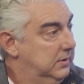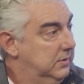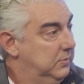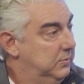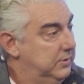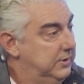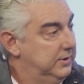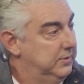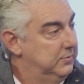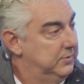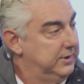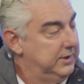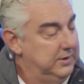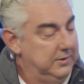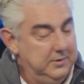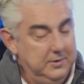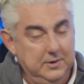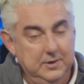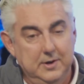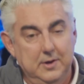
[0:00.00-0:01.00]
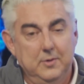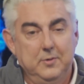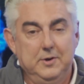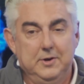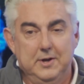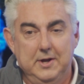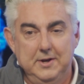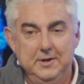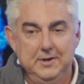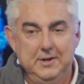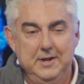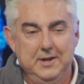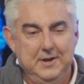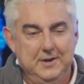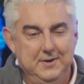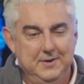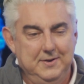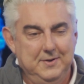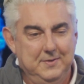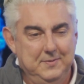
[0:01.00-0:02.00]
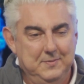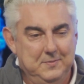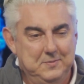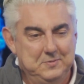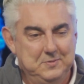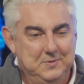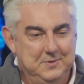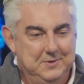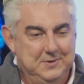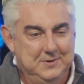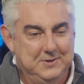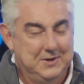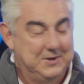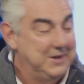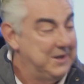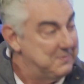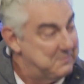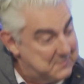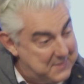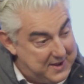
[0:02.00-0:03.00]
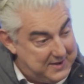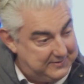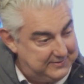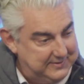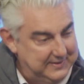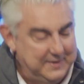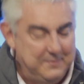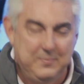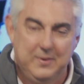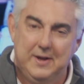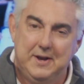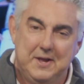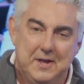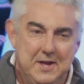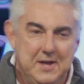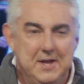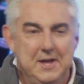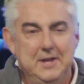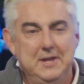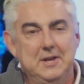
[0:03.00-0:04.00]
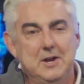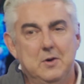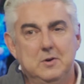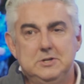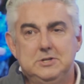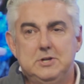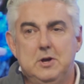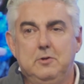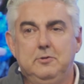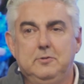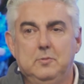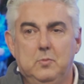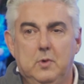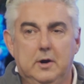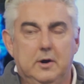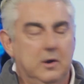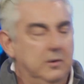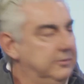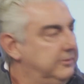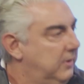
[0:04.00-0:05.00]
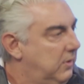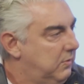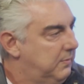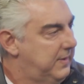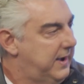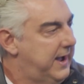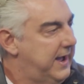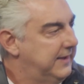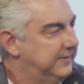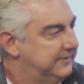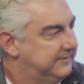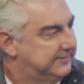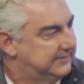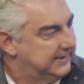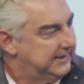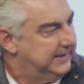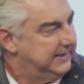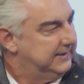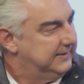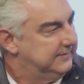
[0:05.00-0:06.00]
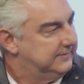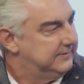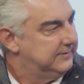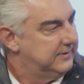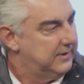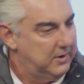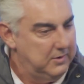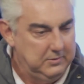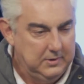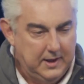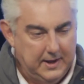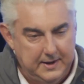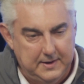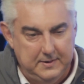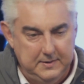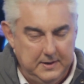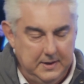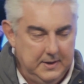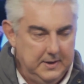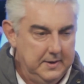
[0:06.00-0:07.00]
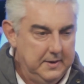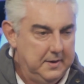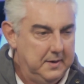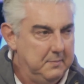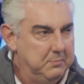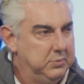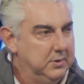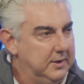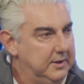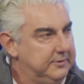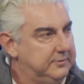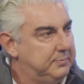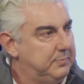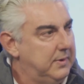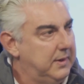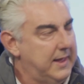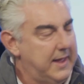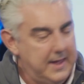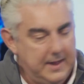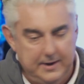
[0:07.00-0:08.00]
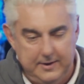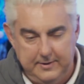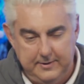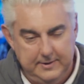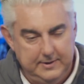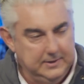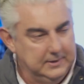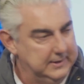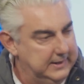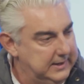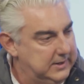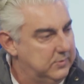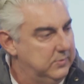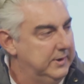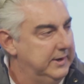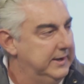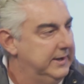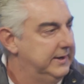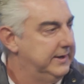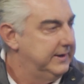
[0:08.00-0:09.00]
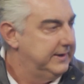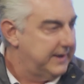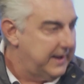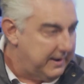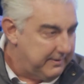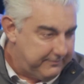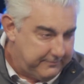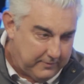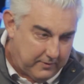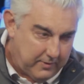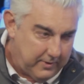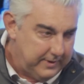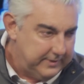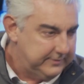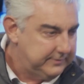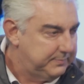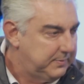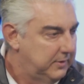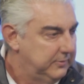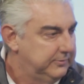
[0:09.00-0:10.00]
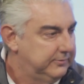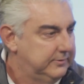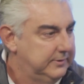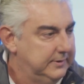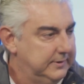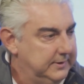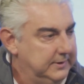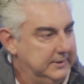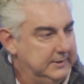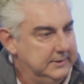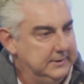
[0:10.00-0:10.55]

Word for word: where, where you, you know it doesn't get doesn't get messy, but you know it shows them what goes on behind the scenes. You know, like a blood splatter and liquid, and how far it's supposed to